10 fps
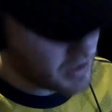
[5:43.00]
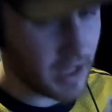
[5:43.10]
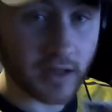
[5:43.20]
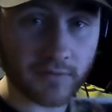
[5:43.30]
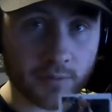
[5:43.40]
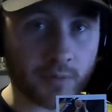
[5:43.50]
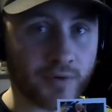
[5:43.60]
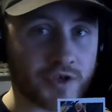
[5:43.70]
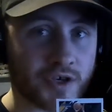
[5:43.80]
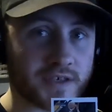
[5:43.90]
I love the
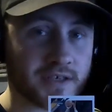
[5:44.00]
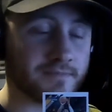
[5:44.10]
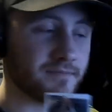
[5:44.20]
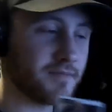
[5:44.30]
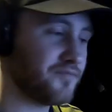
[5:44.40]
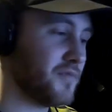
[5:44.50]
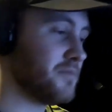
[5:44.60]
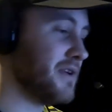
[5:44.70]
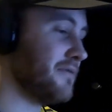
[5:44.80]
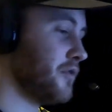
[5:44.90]
purple jersey.
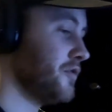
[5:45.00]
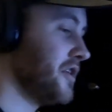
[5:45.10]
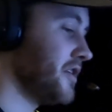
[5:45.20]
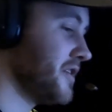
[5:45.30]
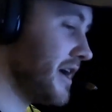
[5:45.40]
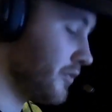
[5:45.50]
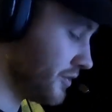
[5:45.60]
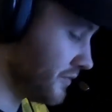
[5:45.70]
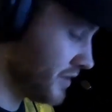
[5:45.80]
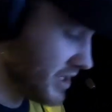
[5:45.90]
I'm definitely holding on to that
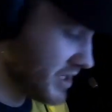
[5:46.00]
one.